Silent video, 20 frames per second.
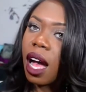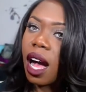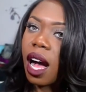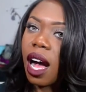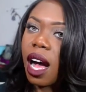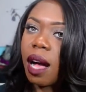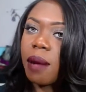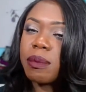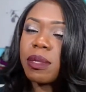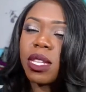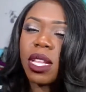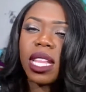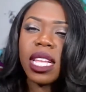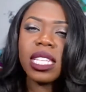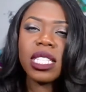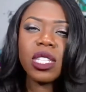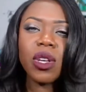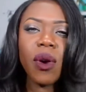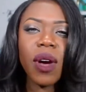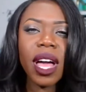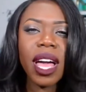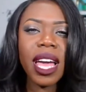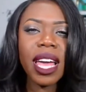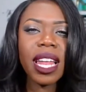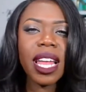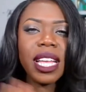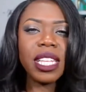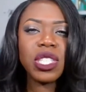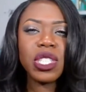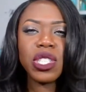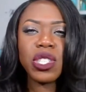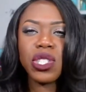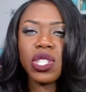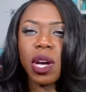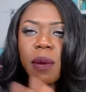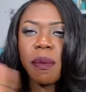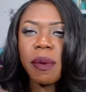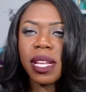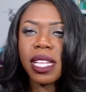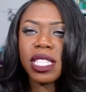So let's go ahead and just
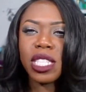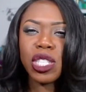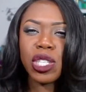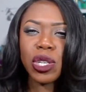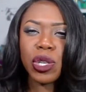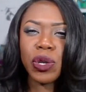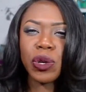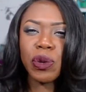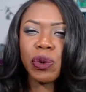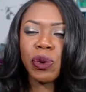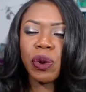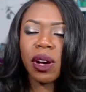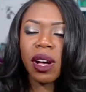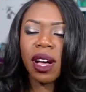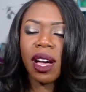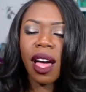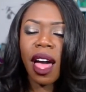jump into